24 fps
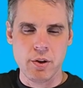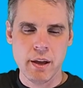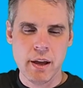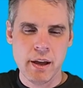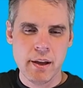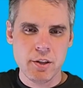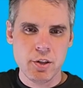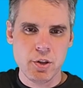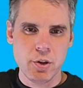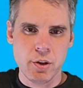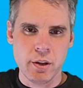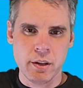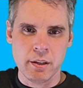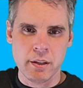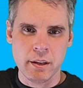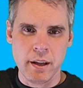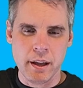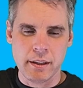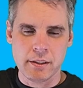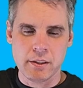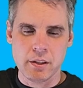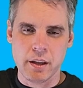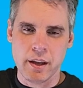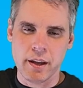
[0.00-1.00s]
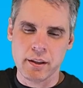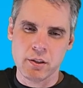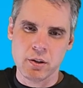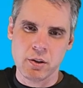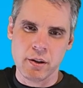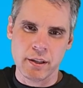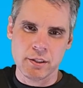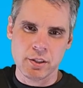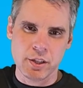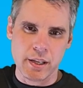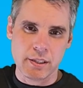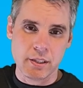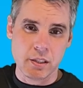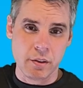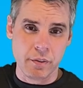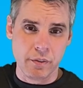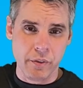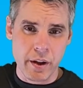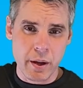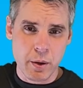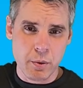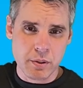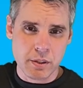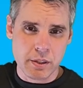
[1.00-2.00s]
So you can adjust the